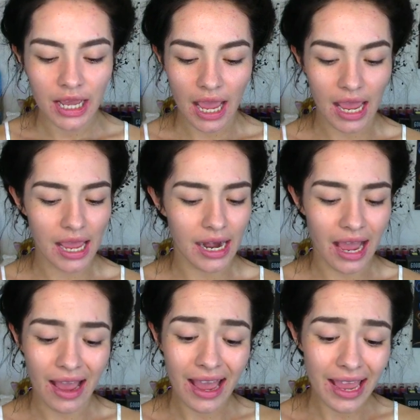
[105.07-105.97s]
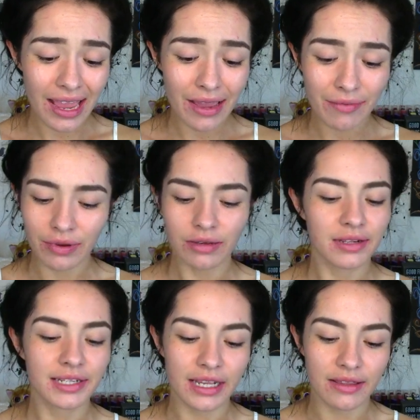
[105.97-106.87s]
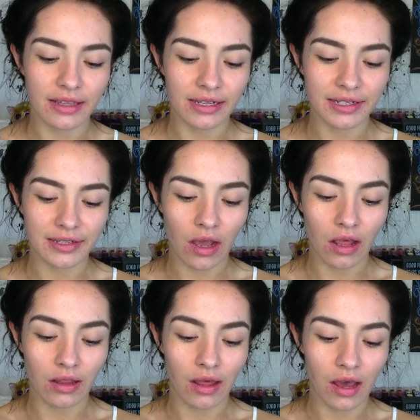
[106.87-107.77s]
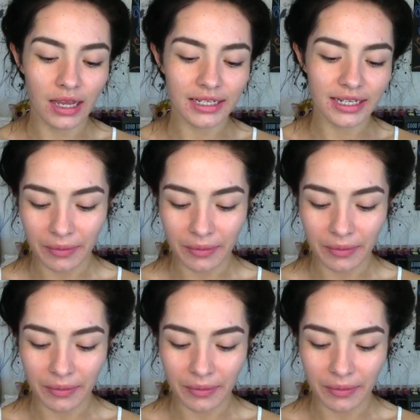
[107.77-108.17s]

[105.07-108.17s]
and I've seen this a lot.